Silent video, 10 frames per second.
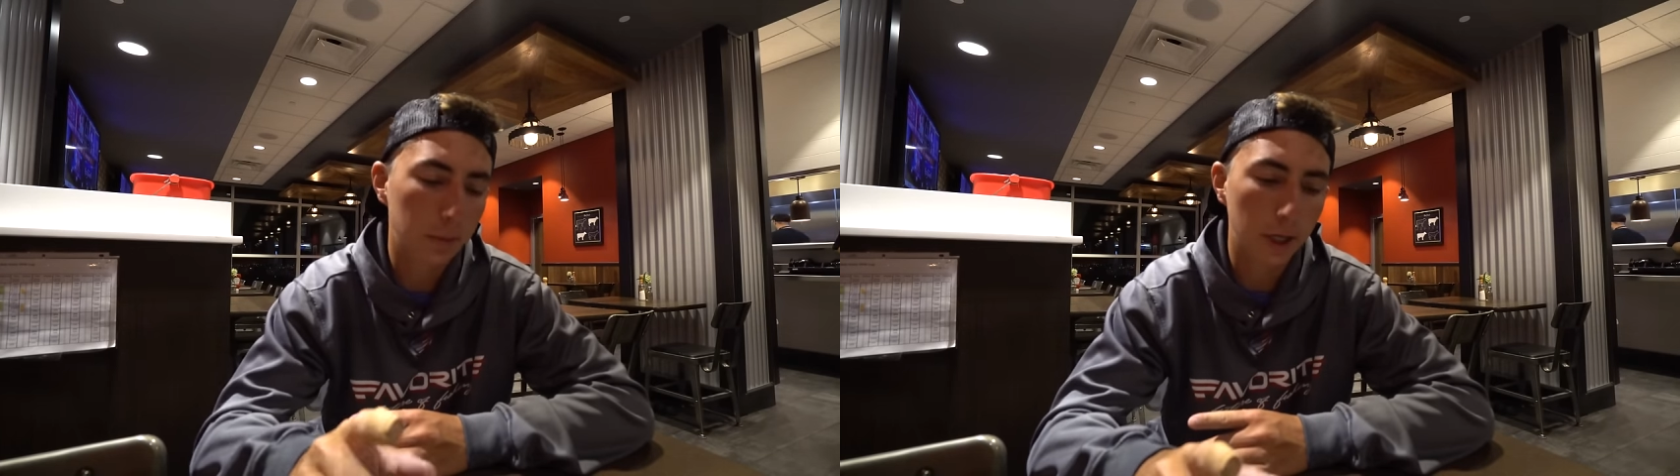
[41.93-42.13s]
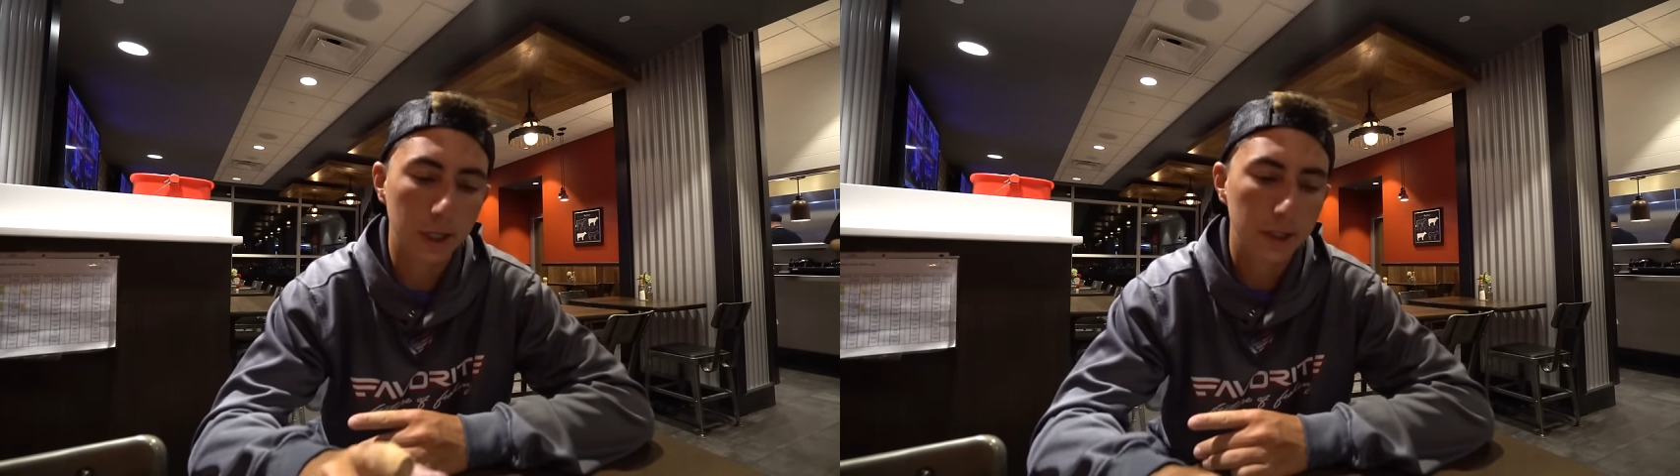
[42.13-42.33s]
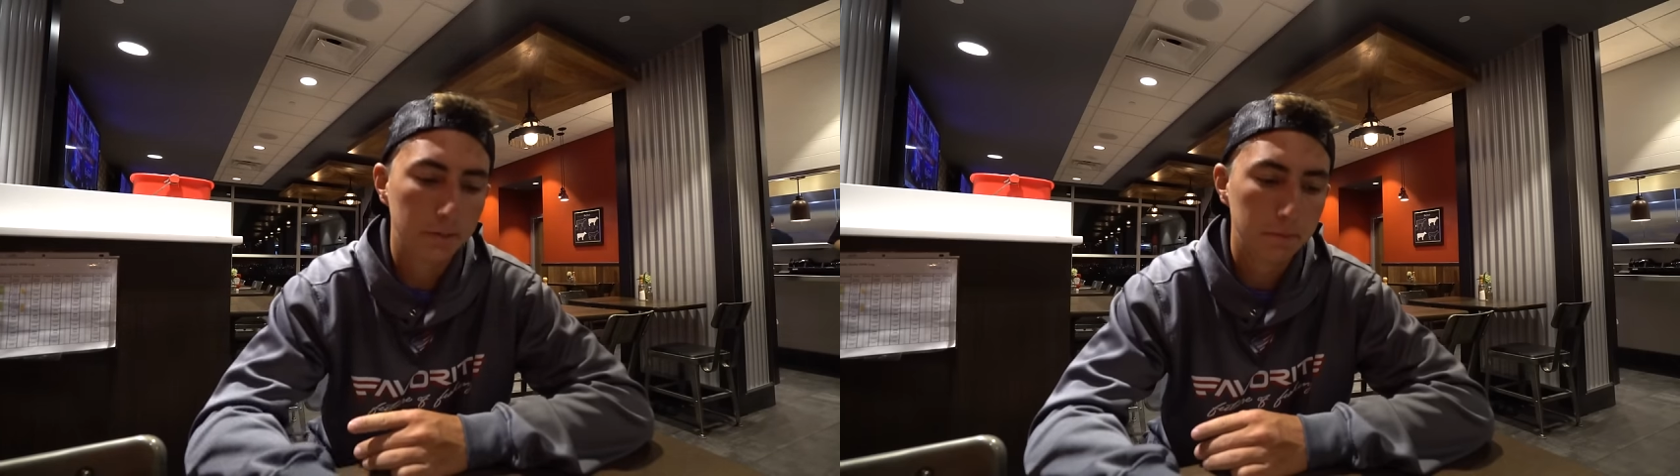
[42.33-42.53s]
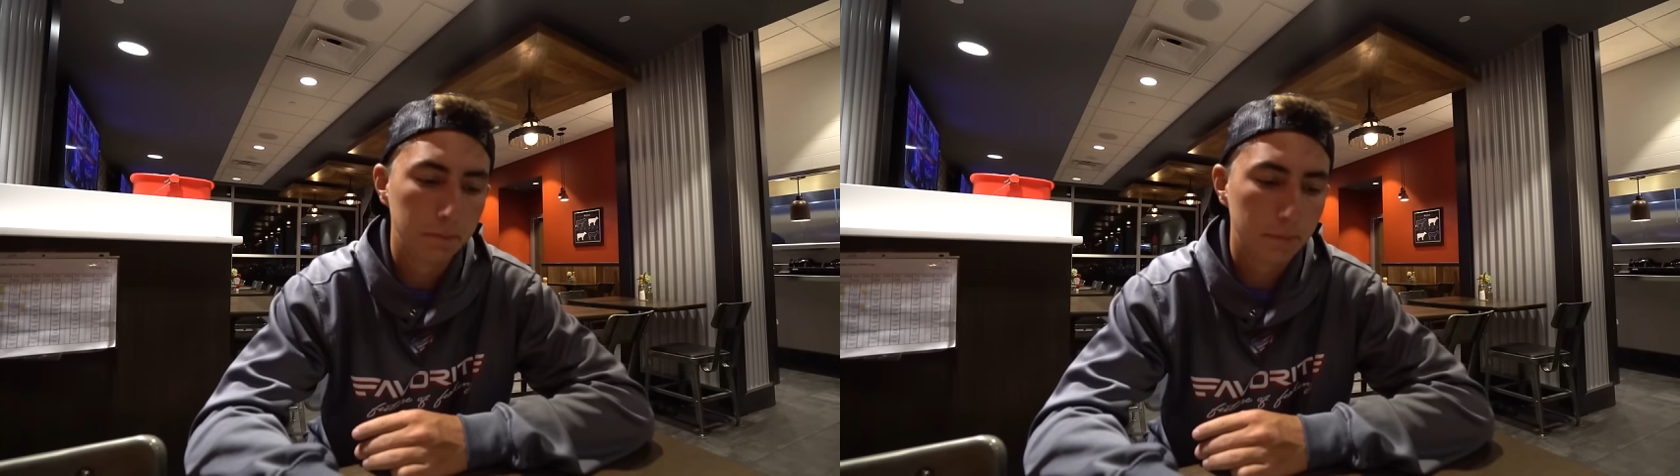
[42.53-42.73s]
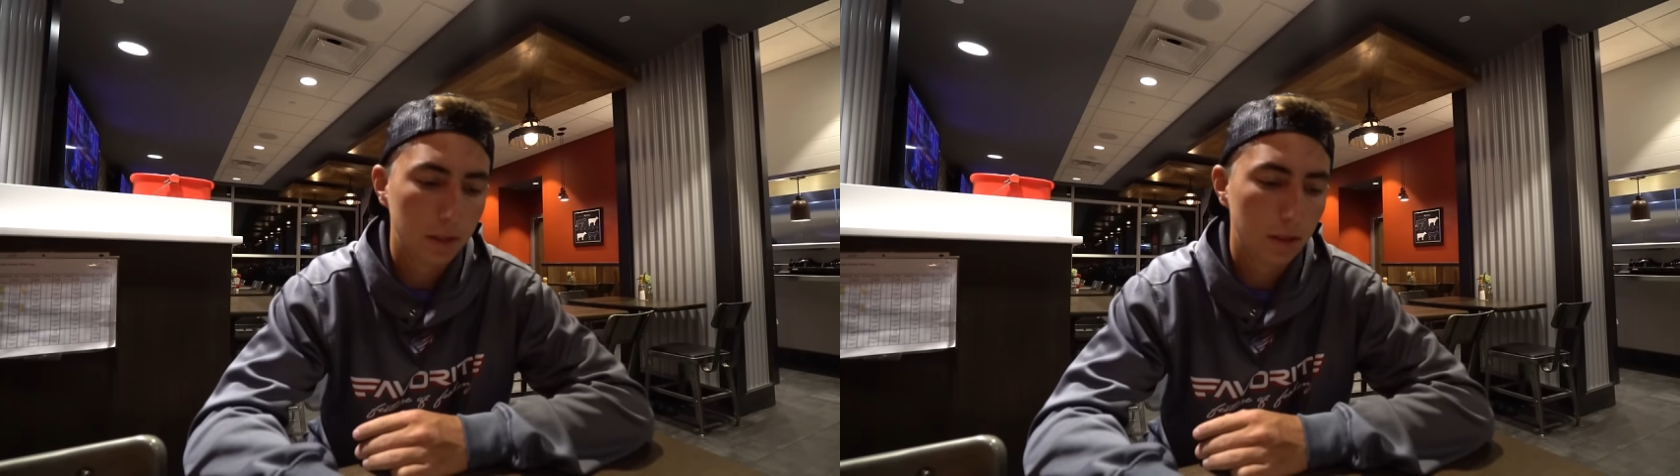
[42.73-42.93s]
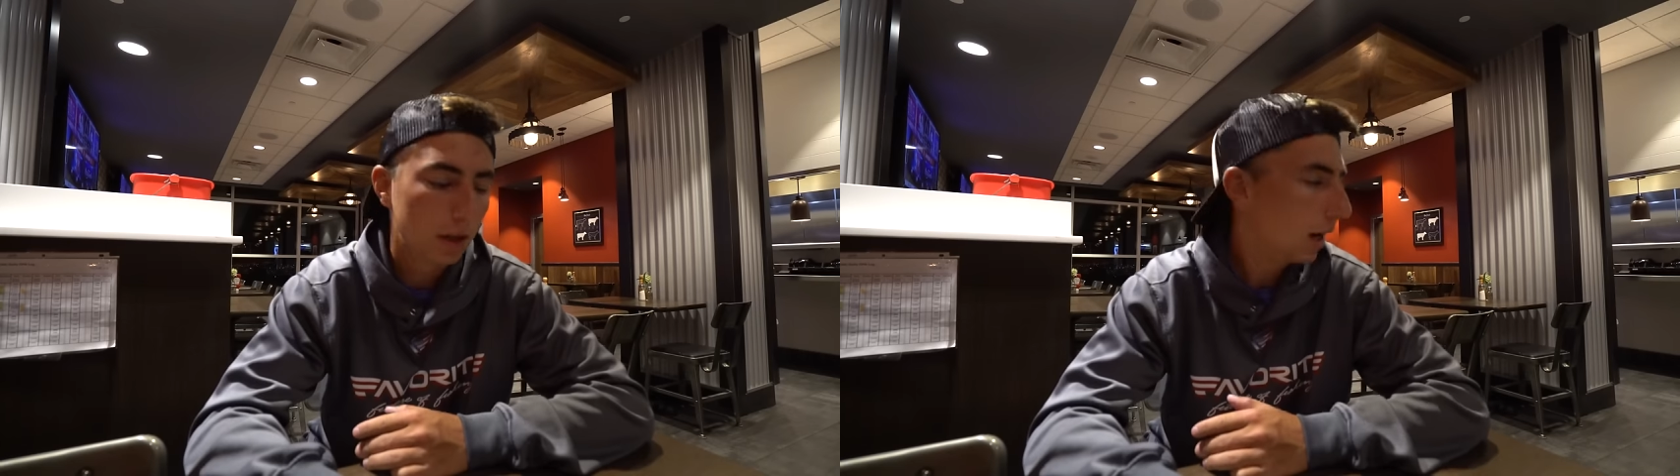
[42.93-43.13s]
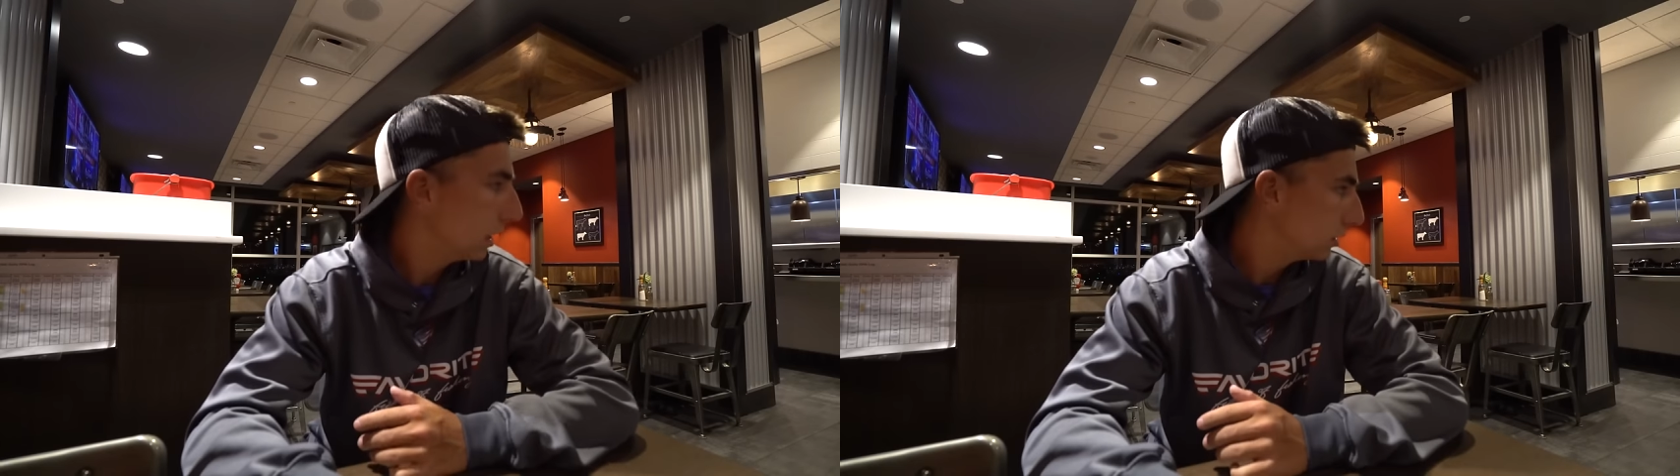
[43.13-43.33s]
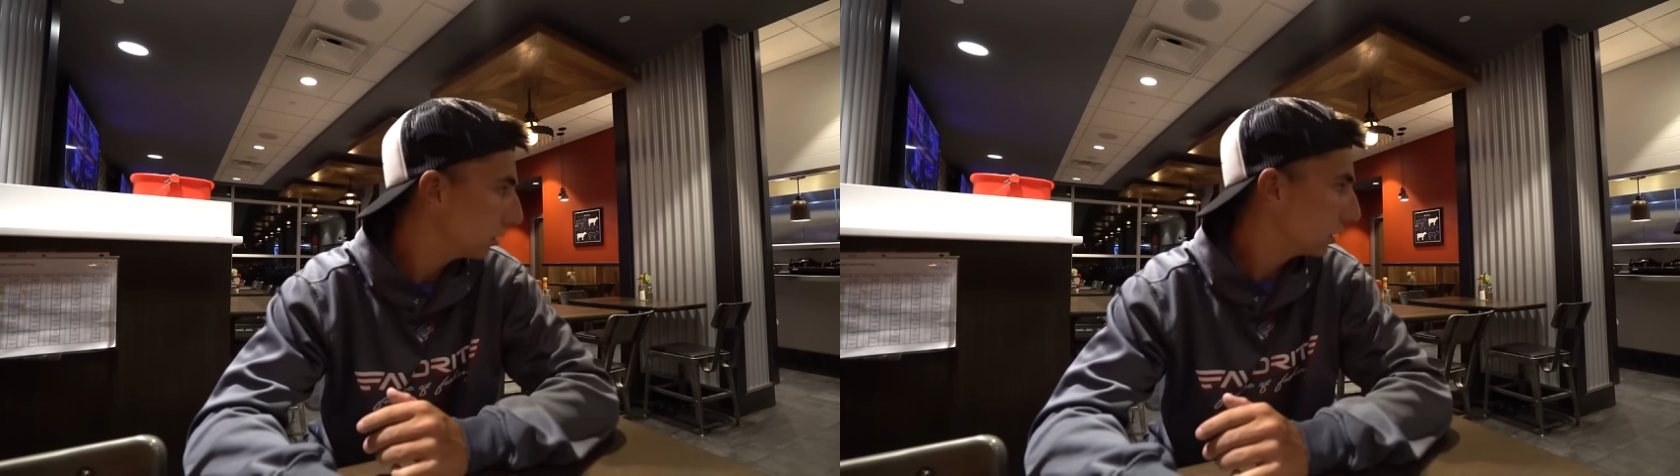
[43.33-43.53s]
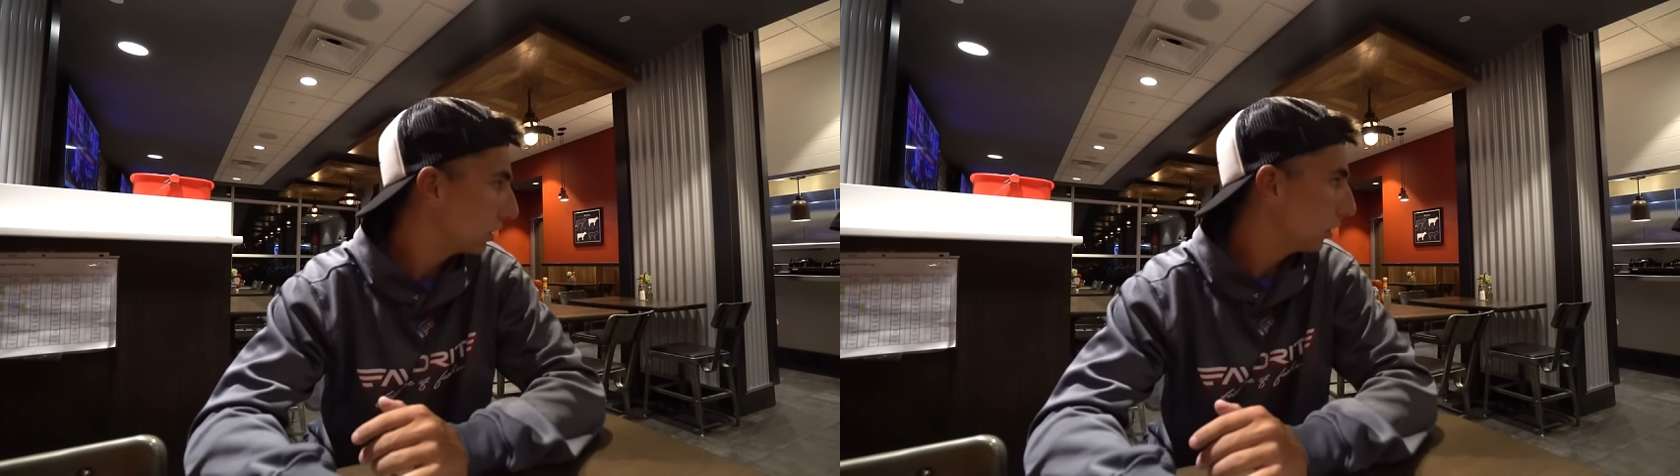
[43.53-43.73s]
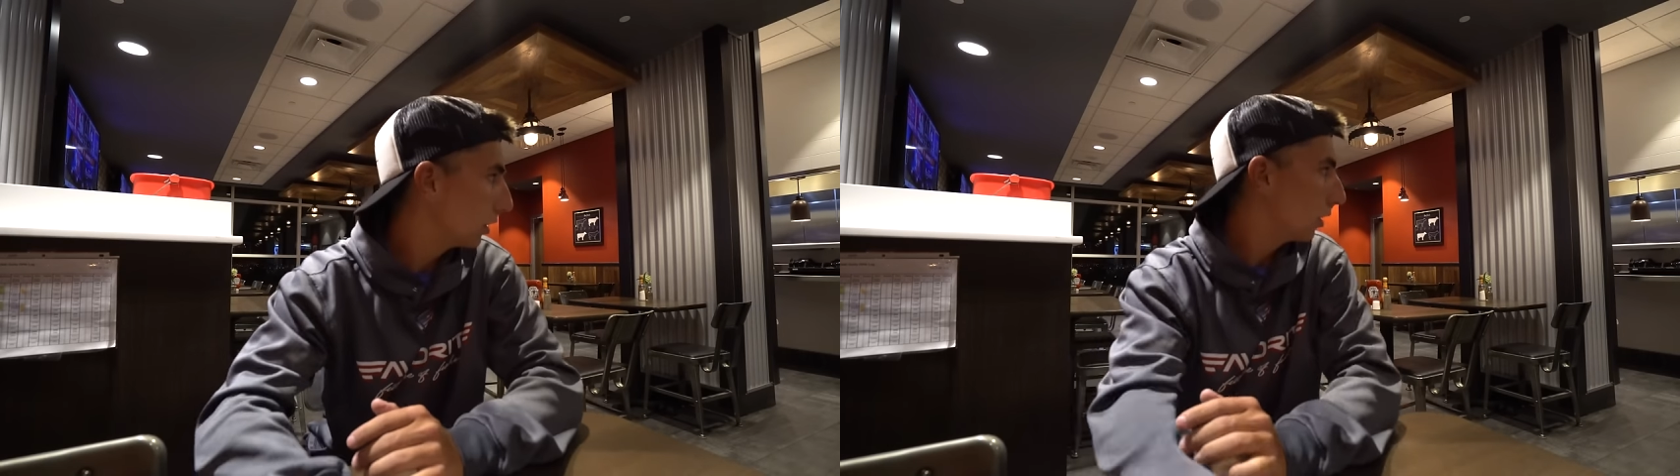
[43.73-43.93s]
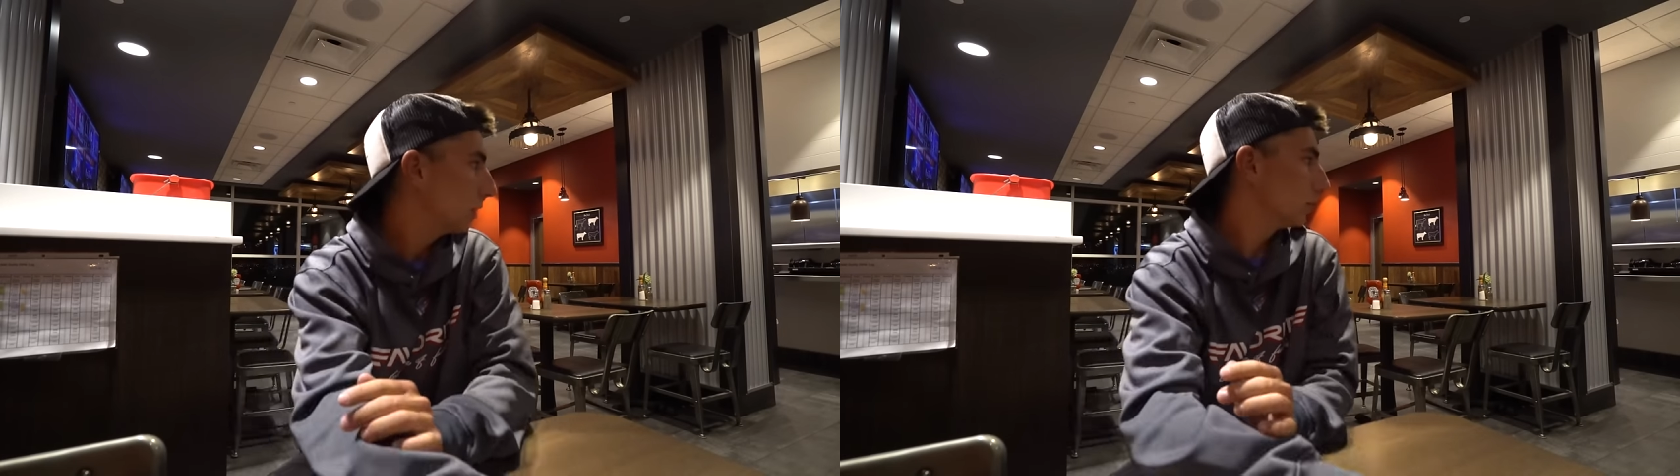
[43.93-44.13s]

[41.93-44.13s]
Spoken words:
but I still get to go there.